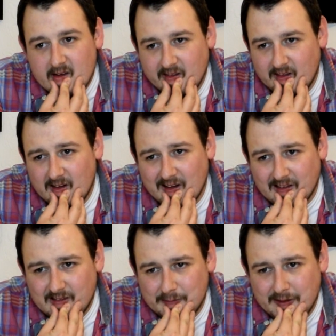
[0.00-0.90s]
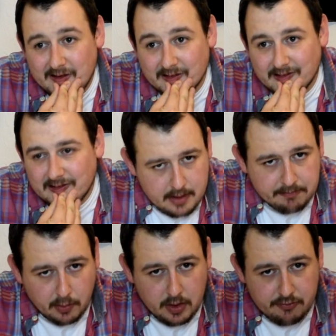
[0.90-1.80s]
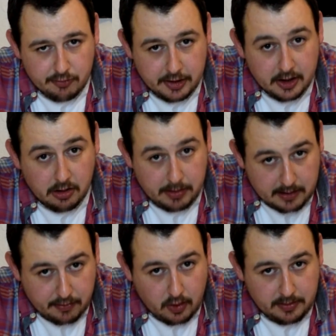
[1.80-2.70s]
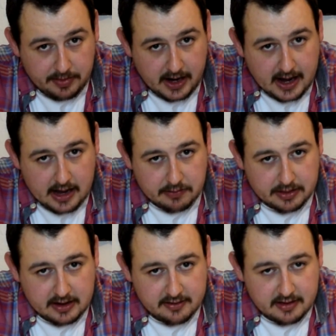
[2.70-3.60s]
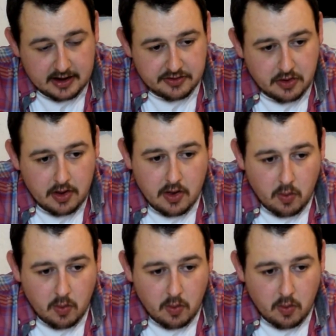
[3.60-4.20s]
yes, penis. But one real big problem that I had with these things,